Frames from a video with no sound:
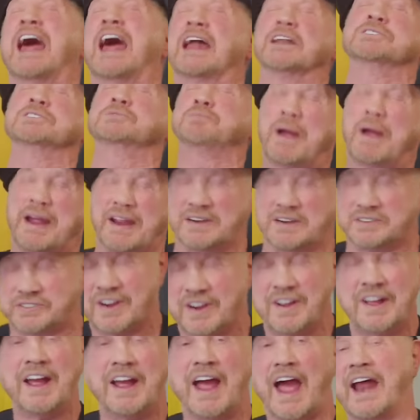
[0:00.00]
Dallas Page.
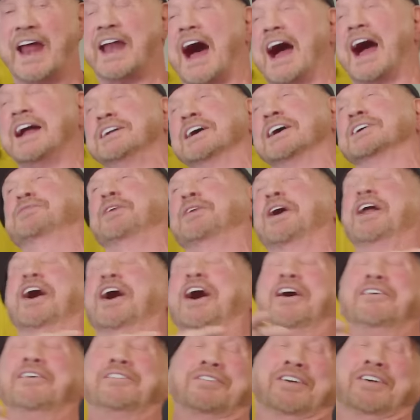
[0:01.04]
Hey. And I just went
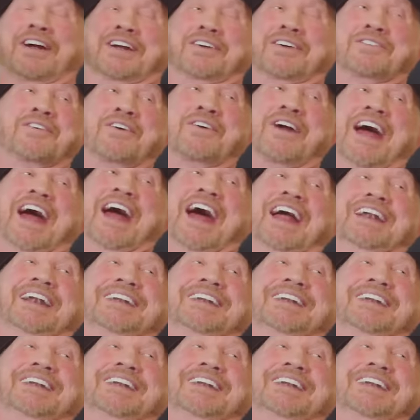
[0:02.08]
on oh, freaking rant